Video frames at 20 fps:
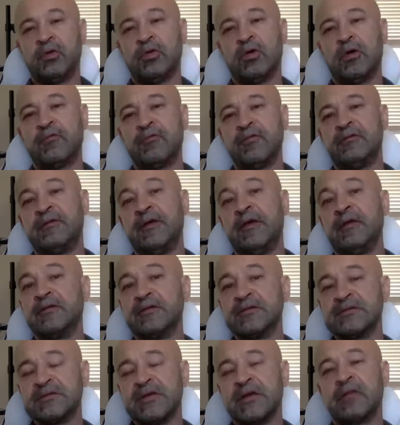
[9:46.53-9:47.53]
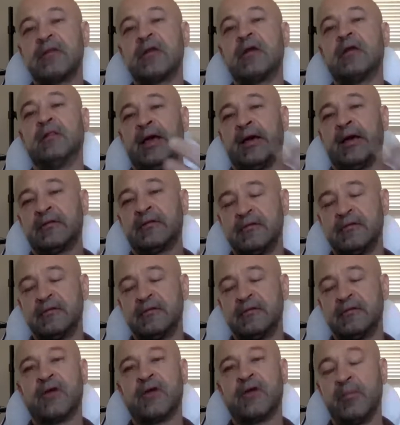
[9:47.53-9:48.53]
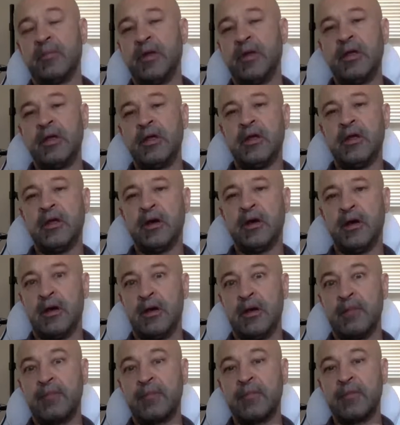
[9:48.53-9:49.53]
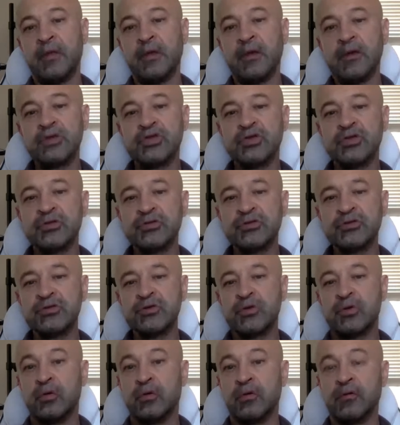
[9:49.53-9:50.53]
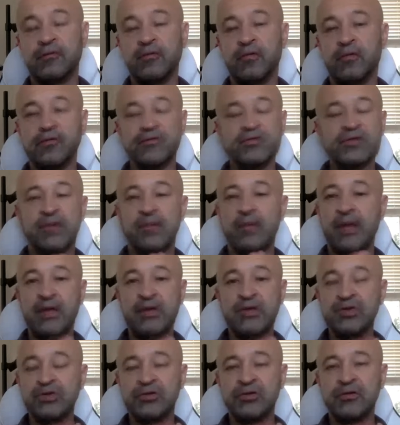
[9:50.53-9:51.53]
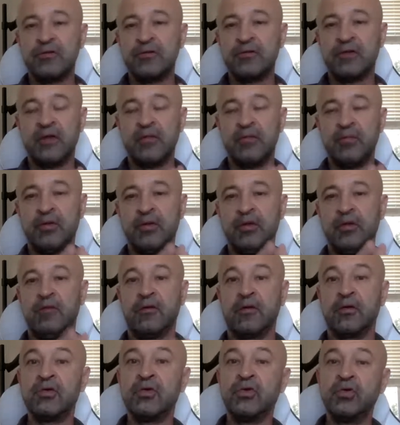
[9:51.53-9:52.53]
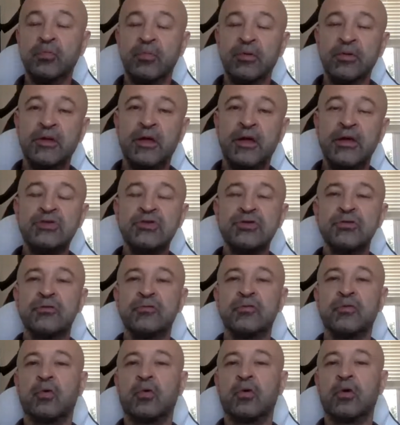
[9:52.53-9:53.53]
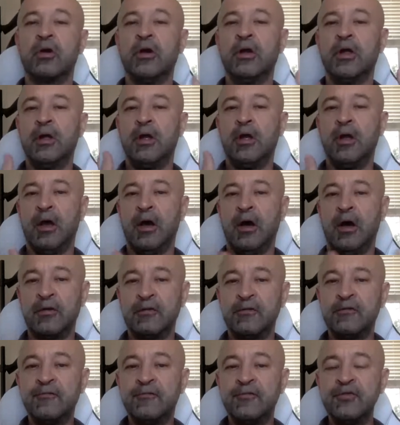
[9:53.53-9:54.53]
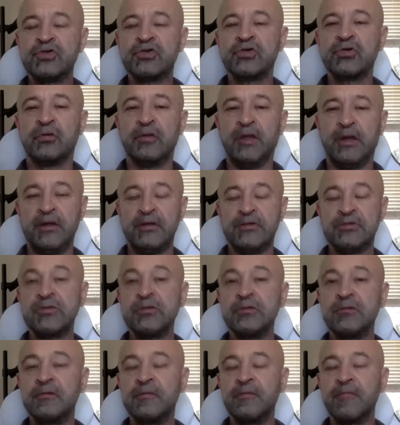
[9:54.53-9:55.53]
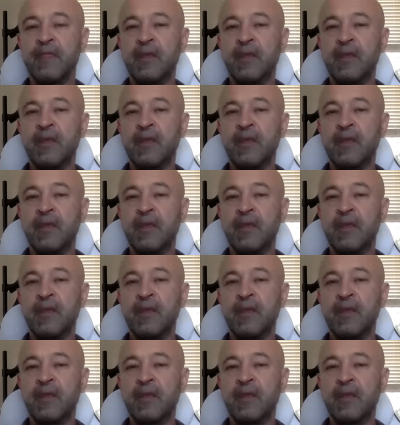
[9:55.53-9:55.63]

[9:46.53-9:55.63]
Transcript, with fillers: You have a data set collected from um, actions of, of some agent. It can be either human agent or artificial agent.